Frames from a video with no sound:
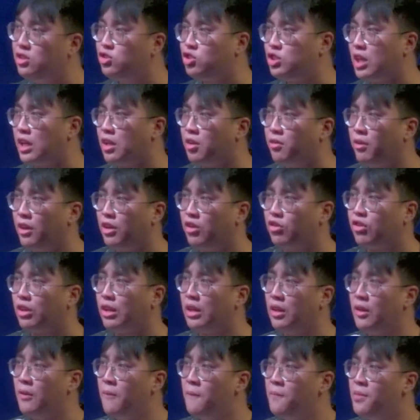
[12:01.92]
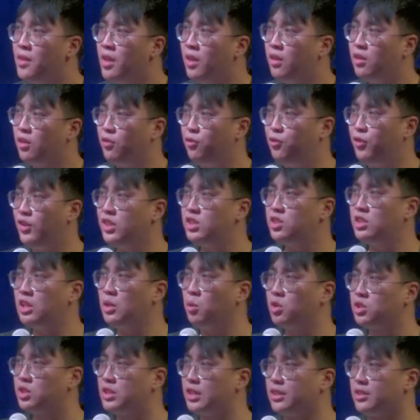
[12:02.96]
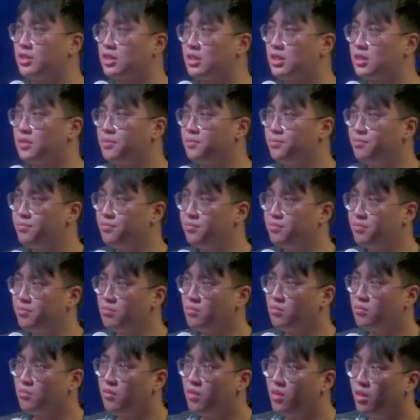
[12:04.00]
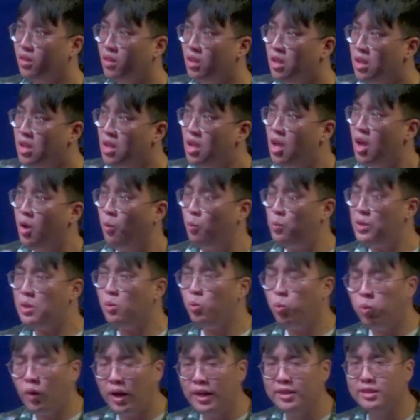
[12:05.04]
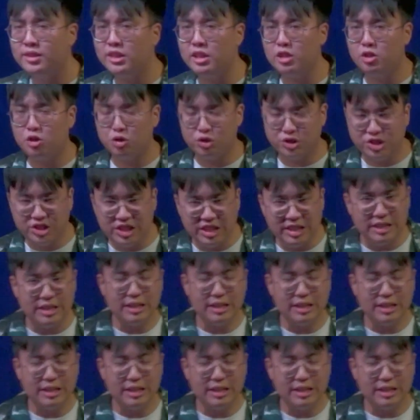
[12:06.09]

generation. The first thing was this. We wanted to see